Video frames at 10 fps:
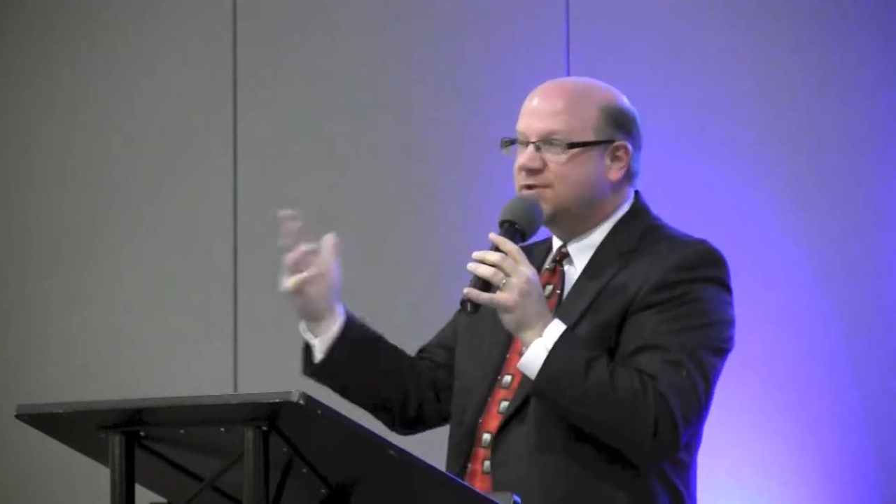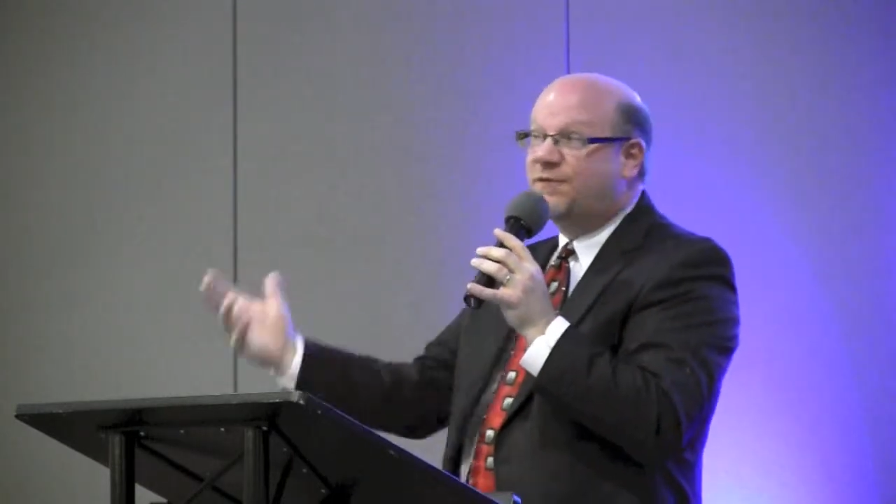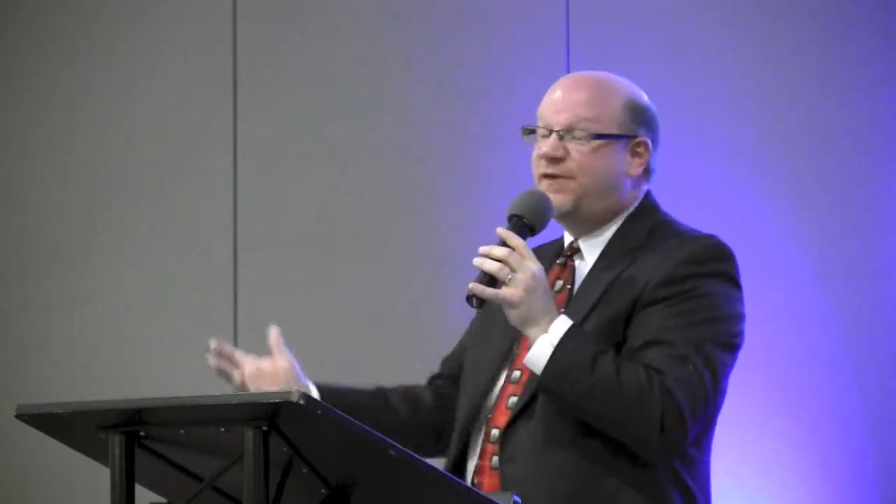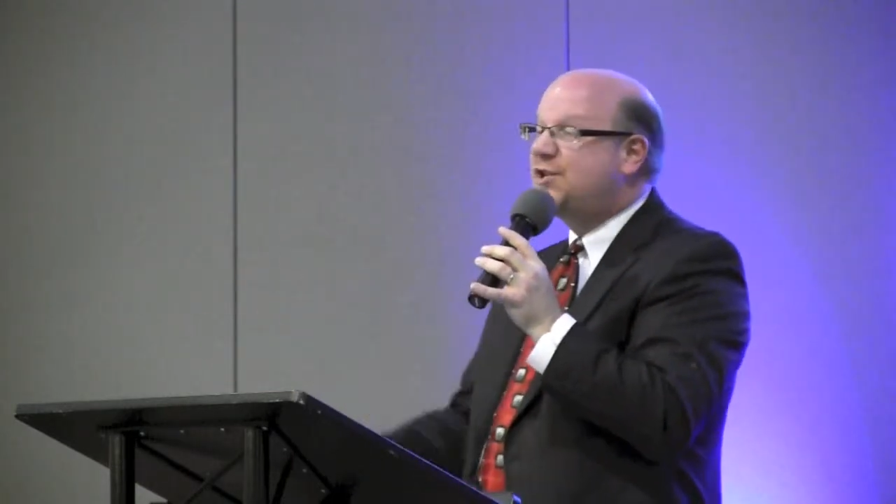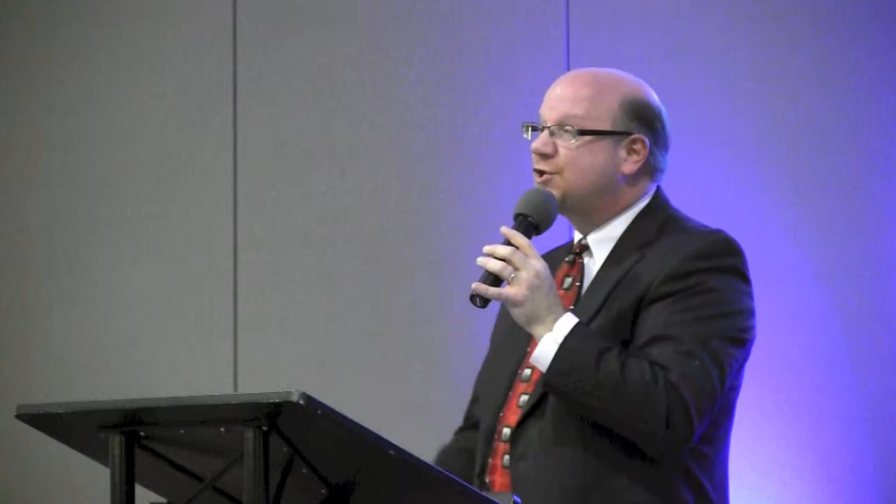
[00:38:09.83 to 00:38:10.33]
was
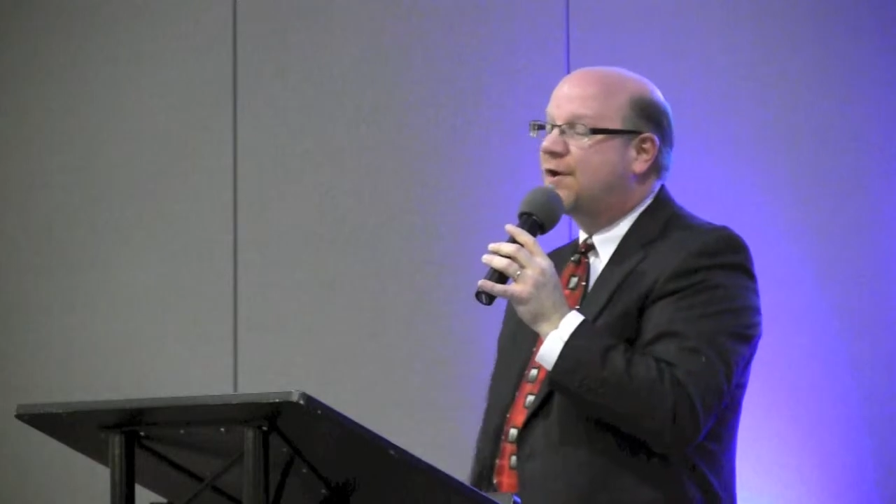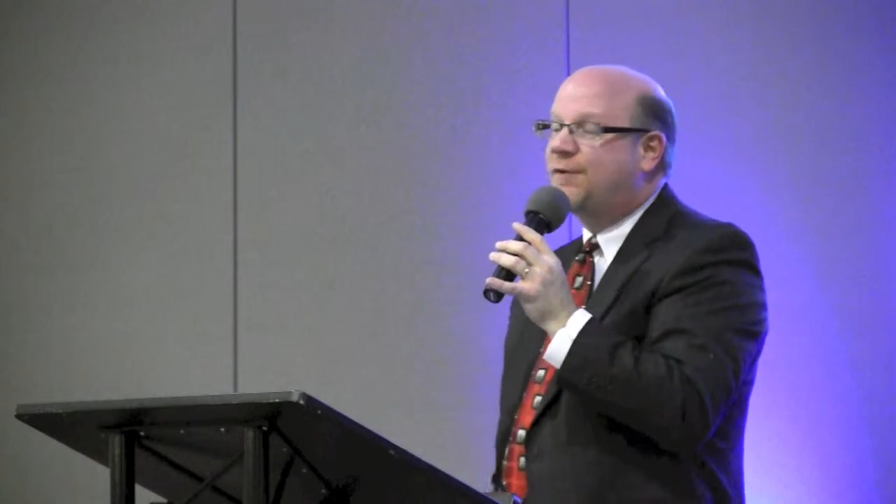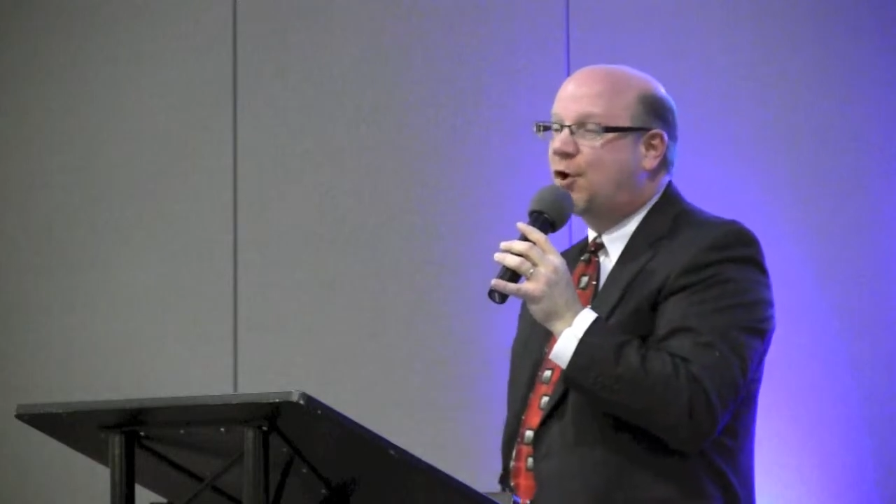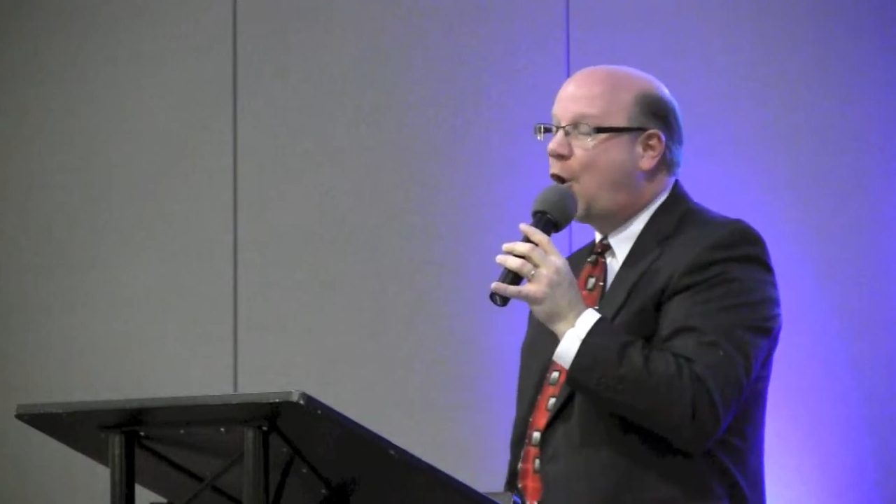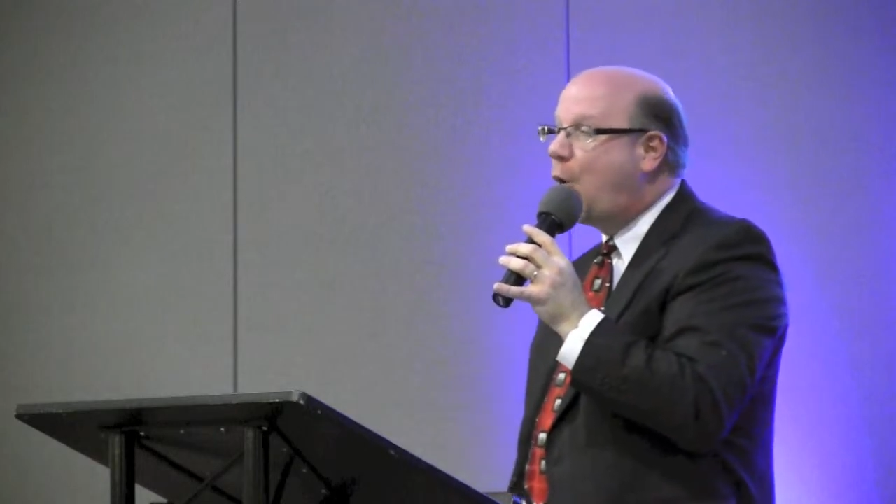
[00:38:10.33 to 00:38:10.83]
a feature
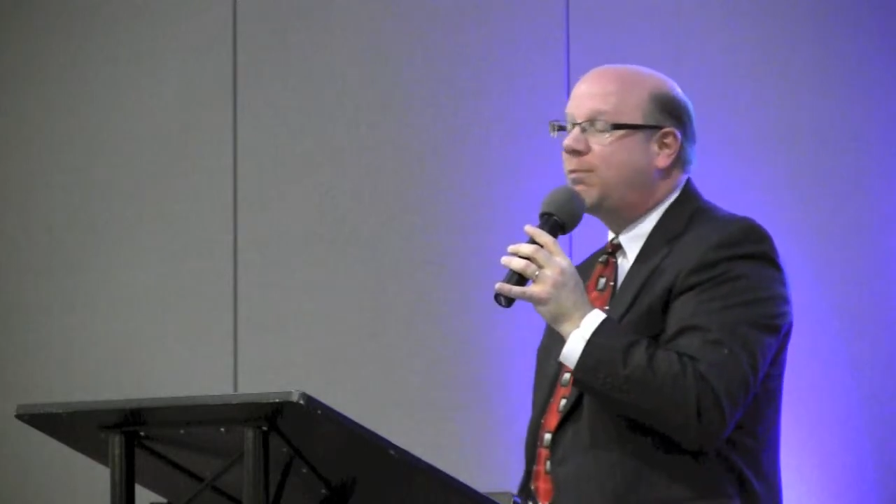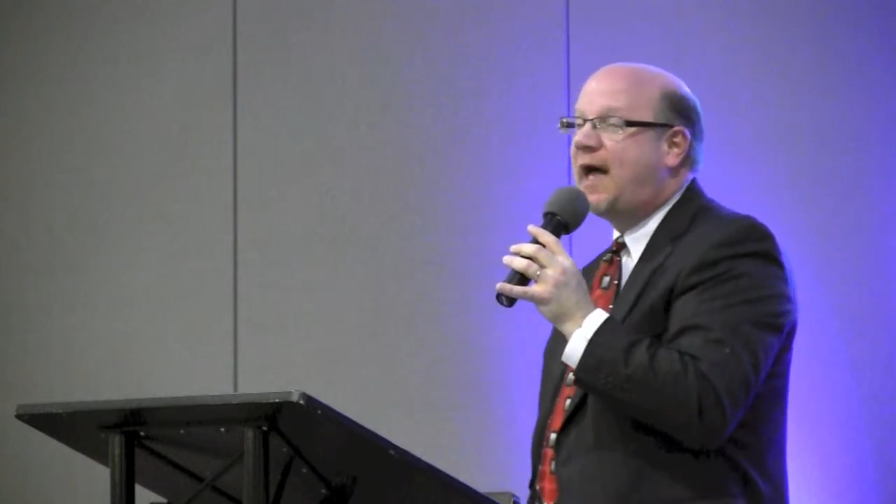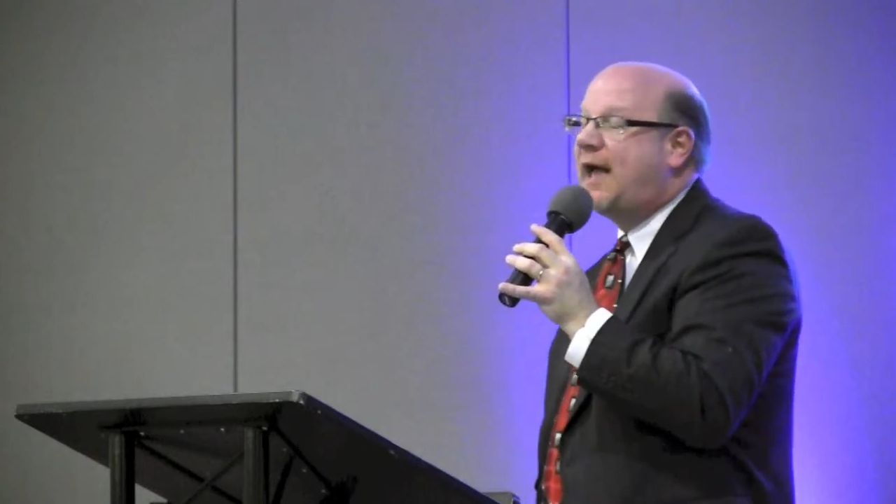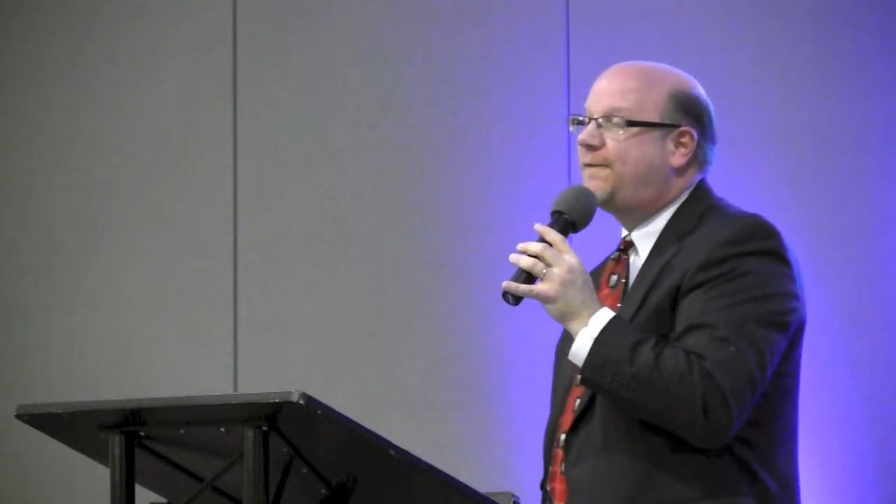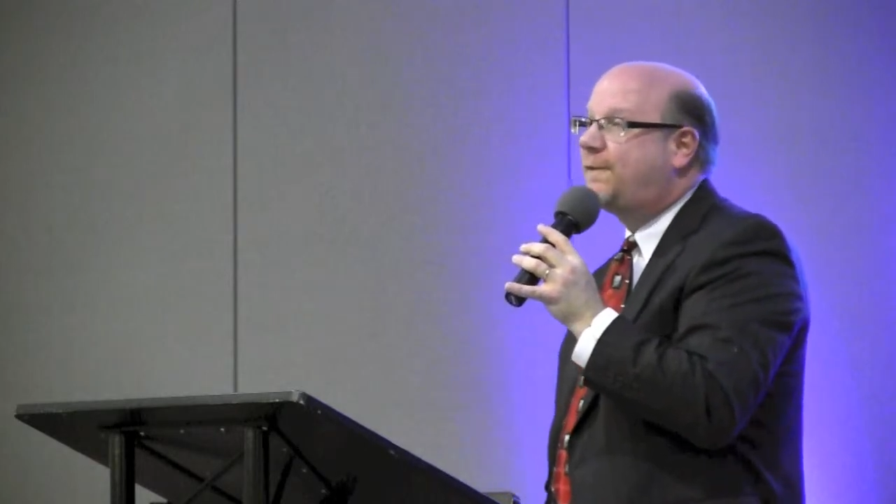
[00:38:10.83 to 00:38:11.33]
of your home
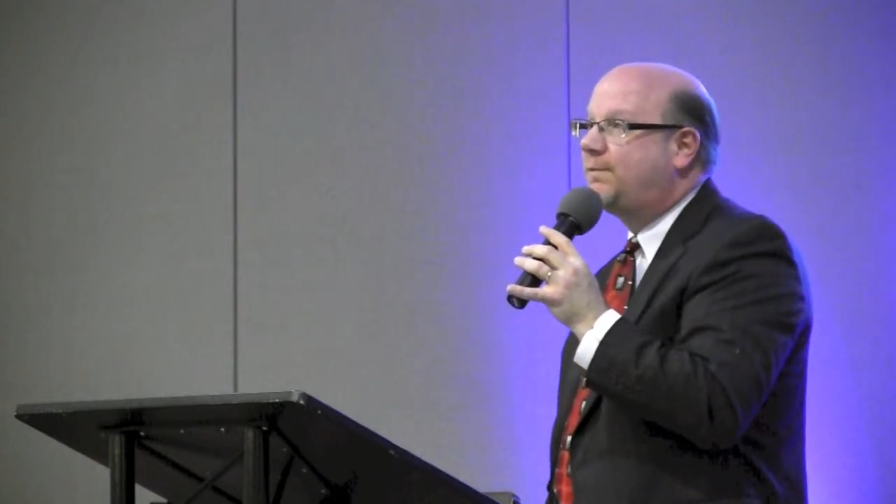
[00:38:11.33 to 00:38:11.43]
life,